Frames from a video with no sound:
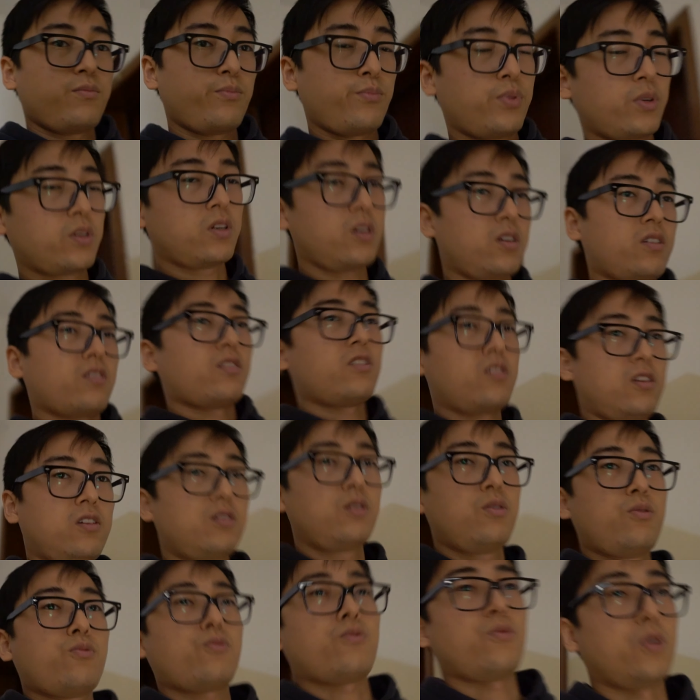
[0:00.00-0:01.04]
because
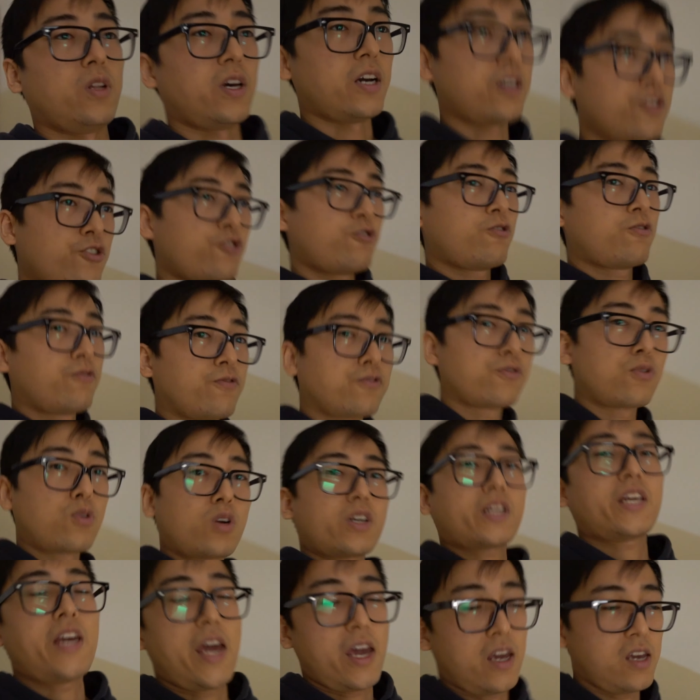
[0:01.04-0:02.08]
when I shoot
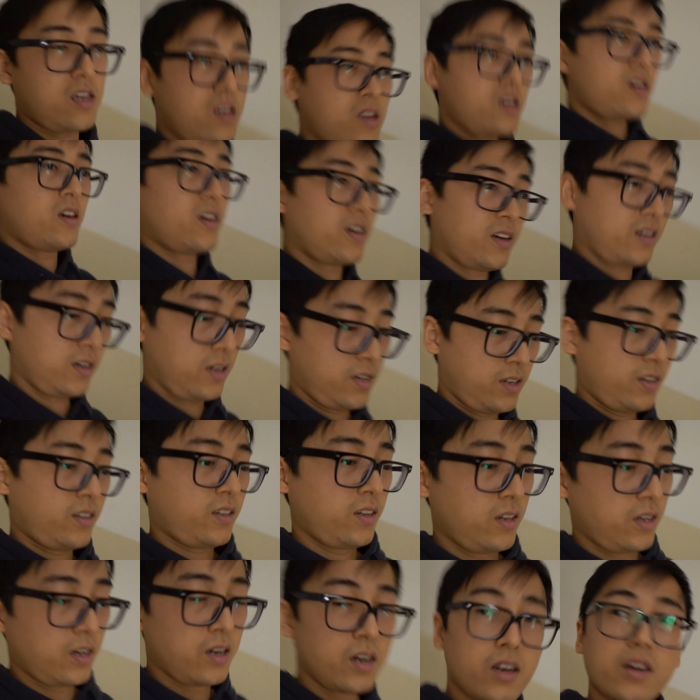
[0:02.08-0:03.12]
4K,
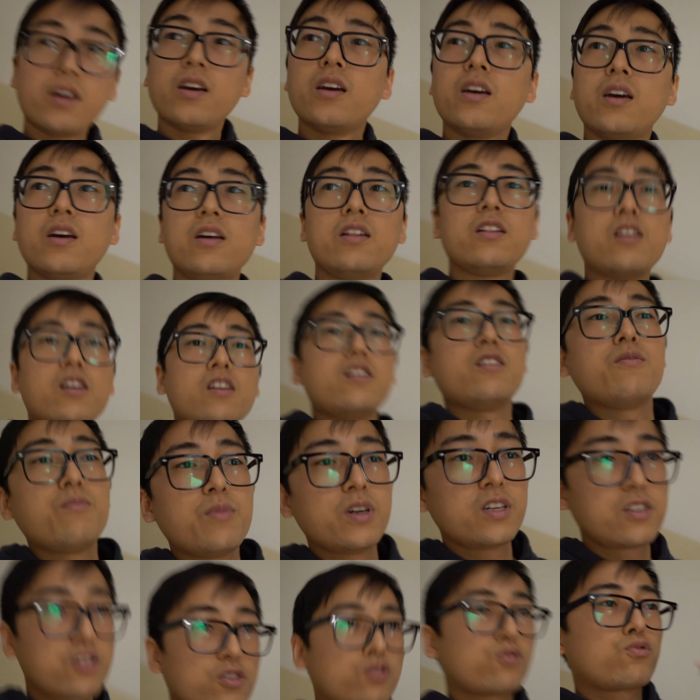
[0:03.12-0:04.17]
the
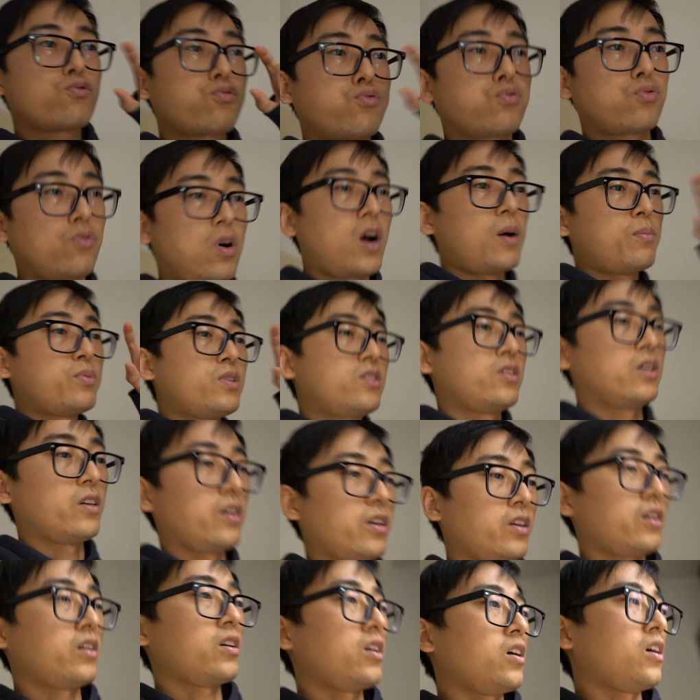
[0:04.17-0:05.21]
image crops in
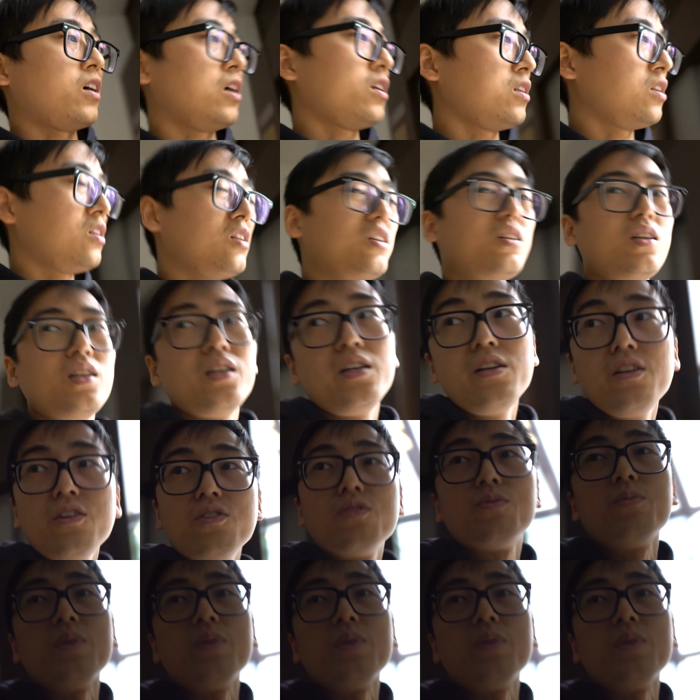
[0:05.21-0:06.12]
a little